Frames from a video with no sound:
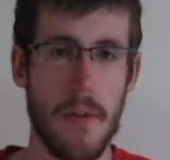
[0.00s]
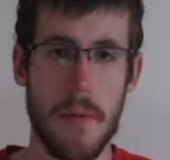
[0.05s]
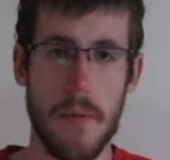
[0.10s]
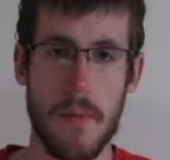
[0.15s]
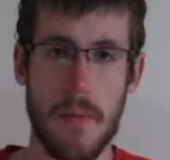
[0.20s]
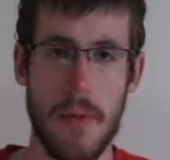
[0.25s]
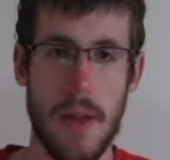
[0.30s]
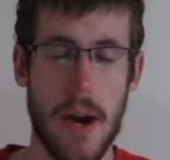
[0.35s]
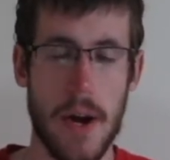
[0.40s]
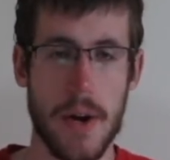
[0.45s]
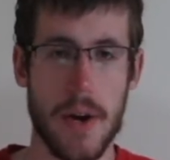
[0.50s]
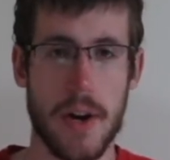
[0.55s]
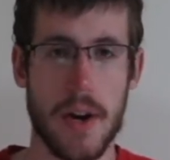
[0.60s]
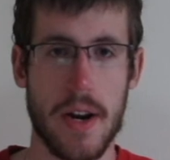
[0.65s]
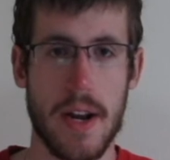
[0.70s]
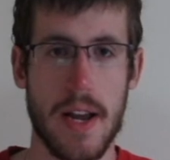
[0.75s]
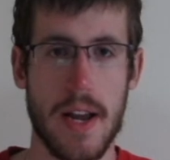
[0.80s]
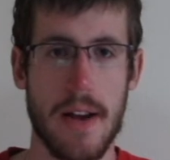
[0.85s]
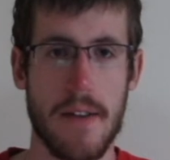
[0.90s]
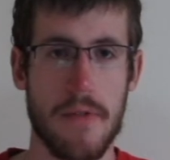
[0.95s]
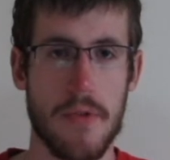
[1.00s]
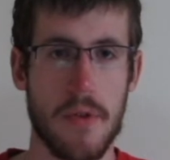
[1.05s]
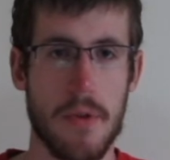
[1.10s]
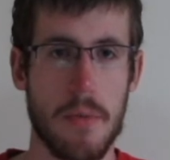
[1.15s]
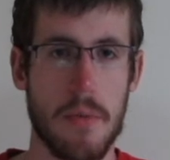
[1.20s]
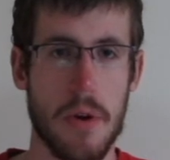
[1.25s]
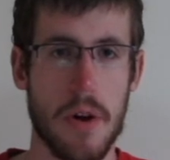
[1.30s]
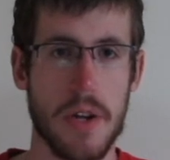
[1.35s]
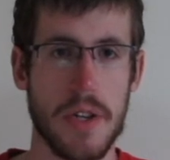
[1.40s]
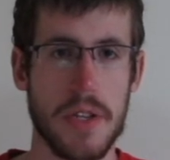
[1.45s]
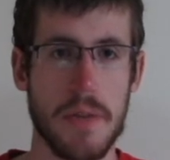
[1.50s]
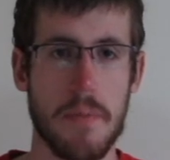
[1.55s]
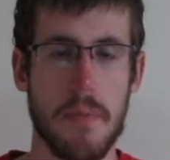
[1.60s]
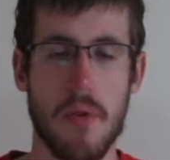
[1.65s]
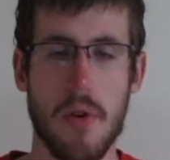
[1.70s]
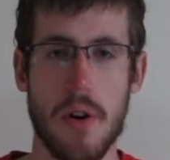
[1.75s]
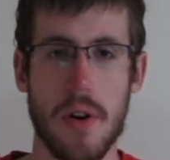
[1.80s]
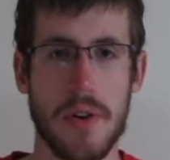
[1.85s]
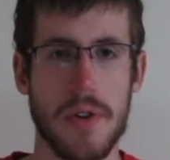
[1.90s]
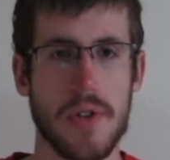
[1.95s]
Now you're going to have third-party
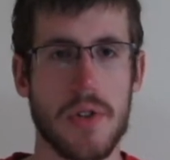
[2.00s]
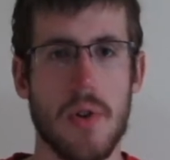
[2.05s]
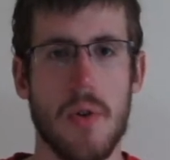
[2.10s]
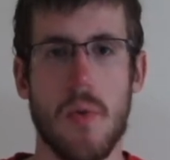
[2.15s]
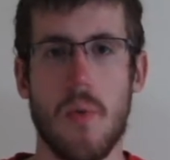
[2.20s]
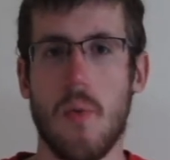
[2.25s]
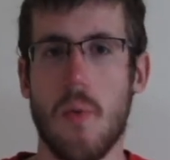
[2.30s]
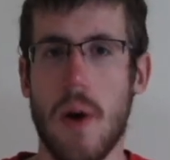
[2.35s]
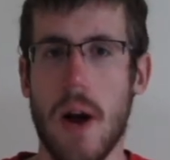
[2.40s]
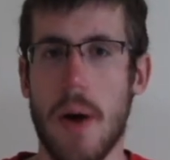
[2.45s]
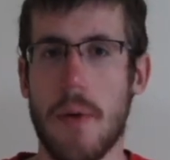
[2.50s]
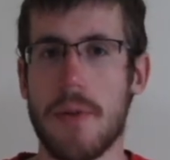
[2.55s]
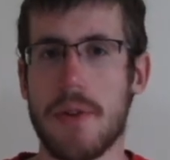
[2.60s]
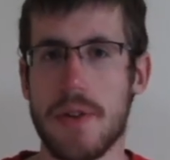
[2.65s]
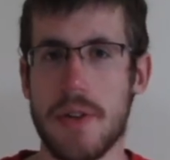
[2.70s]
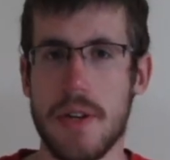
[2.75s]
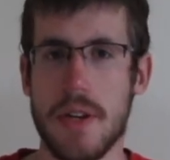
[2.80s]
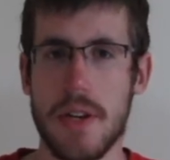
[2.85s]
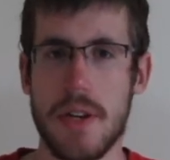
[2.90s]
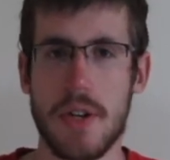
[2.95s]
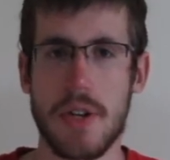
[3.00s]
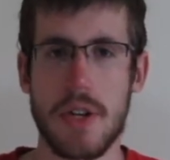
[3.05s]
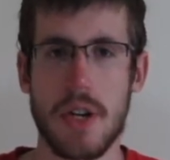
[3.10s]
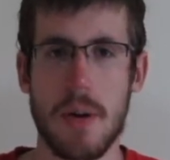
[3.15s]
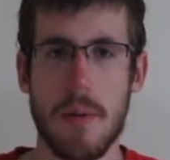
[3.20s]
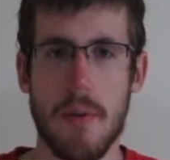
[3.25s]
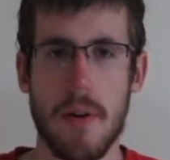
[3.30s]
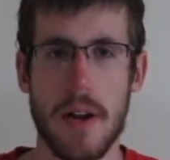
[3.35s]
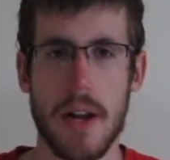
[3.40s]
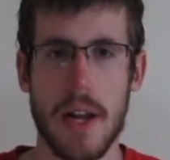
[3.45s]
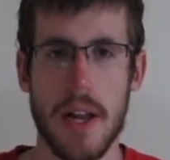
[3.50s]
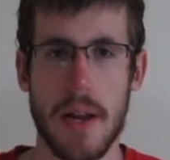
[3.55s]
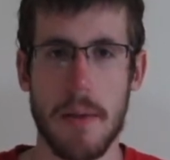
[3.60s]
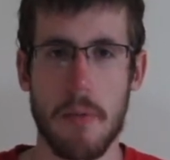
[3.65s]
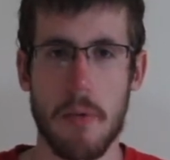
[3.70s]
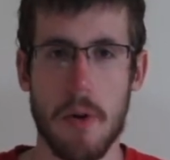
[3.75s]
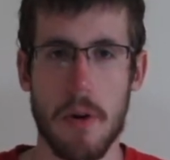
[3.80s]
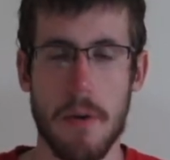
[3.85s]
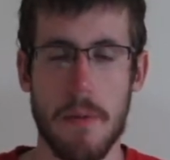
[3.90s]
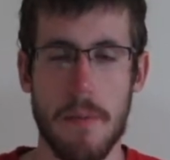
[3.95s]
support, so why would you need to jailbreak
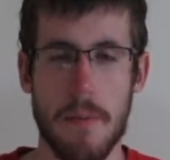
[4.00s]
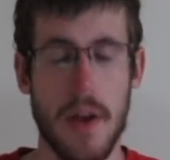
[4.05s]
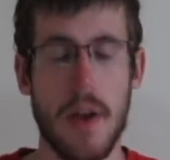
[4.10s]
anymore?